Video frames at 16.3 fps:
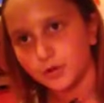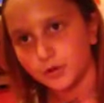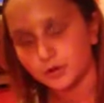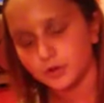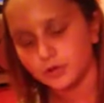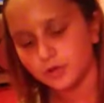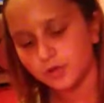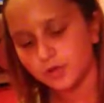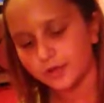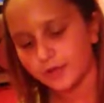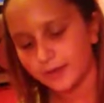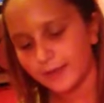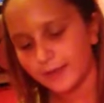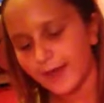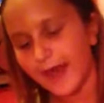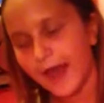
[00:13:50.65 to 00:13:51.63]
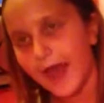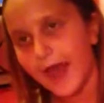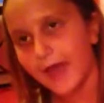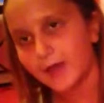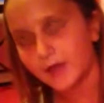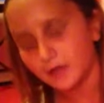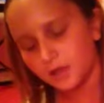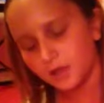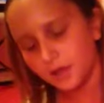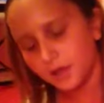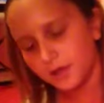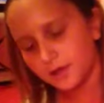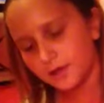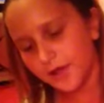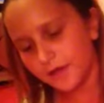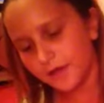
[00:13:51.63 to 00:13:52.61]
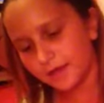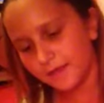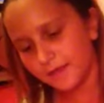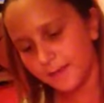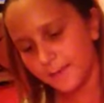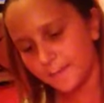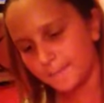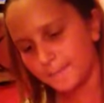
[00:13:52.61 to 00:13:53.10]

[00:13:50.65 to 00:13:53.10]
You could do like a cat kind of thing,